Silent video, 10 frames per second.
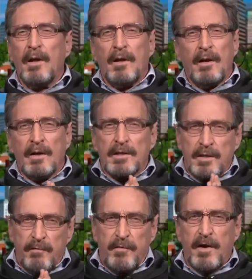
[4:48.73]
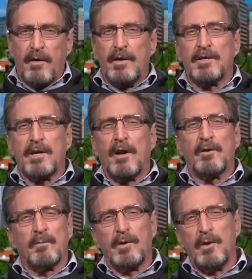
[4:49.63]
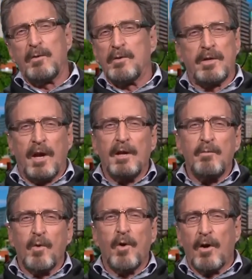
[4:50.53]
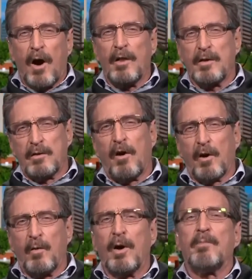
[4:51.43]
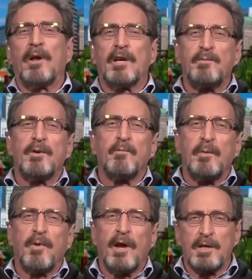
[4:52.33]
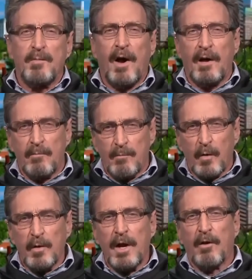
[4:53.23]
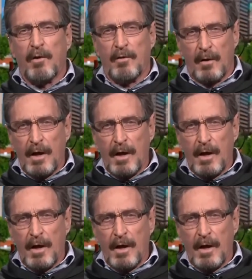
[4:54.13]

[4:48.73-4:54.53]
is very seldom used anymore on the dark web. It has been replaced by Monero